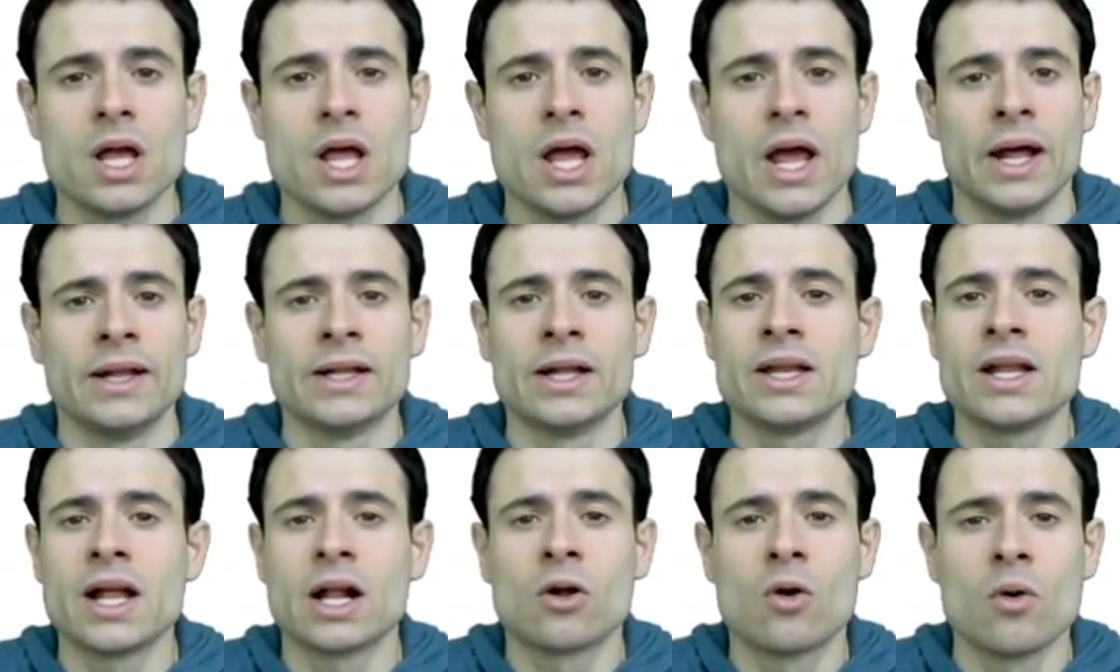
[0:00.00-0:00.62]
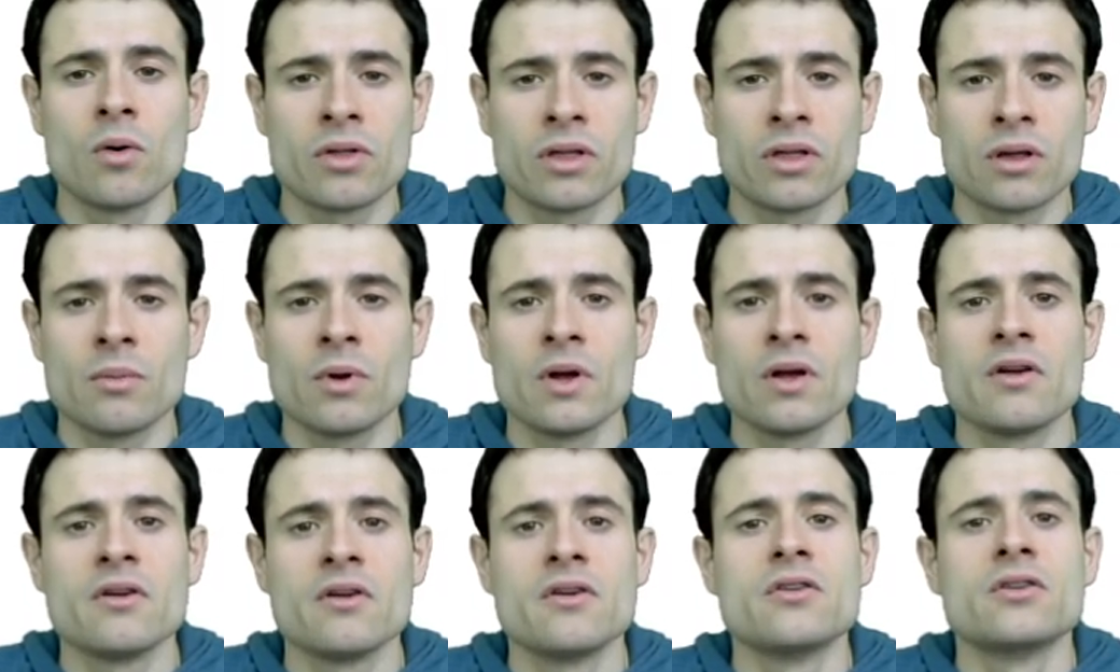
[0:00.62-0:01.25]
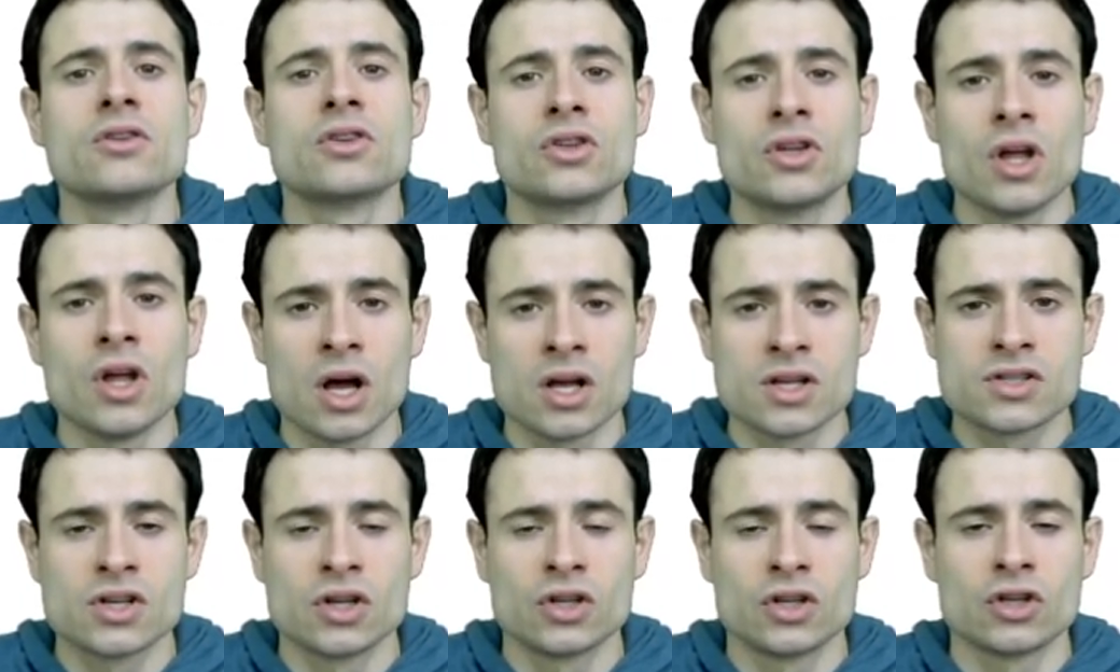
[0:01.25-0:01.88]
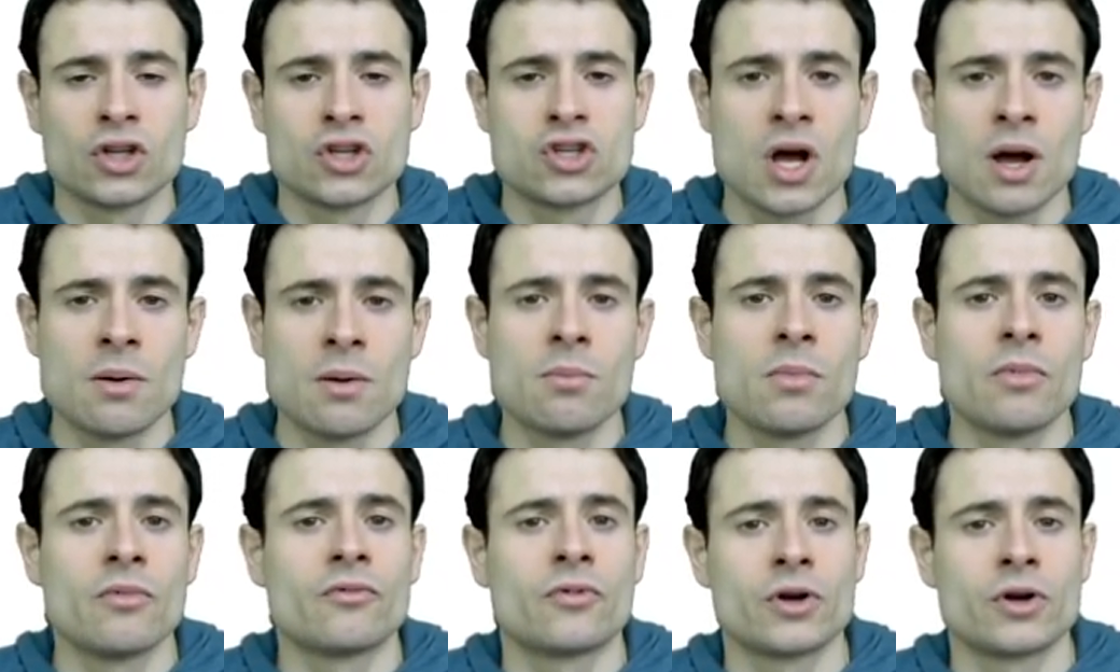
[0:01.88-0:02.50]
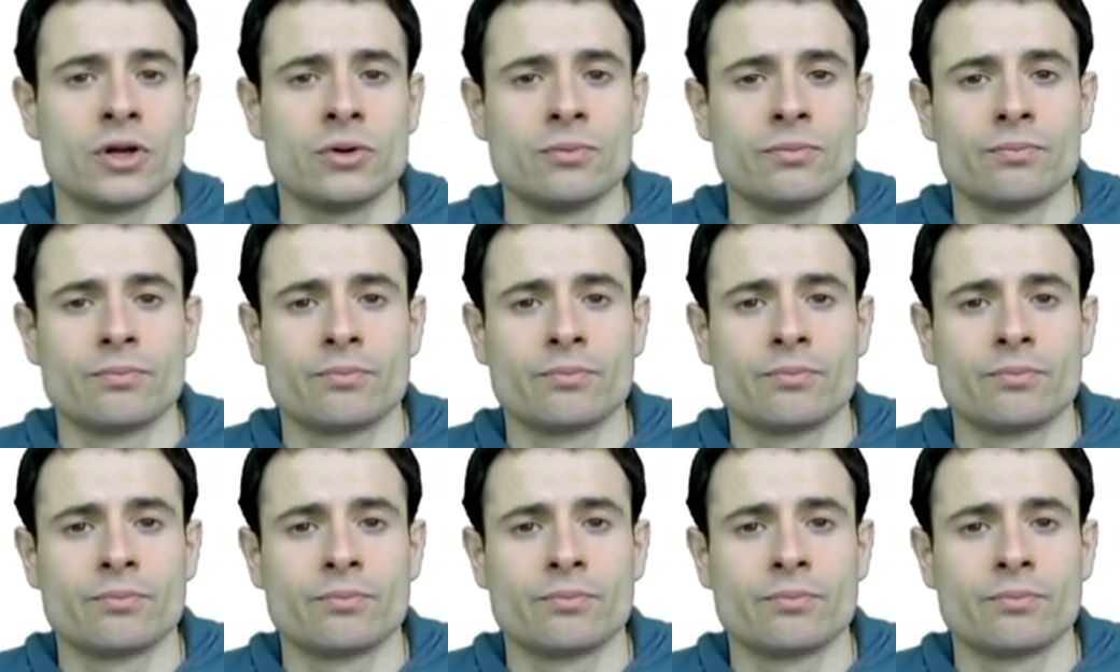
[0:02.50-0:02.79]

and then the algorithm does the job for you.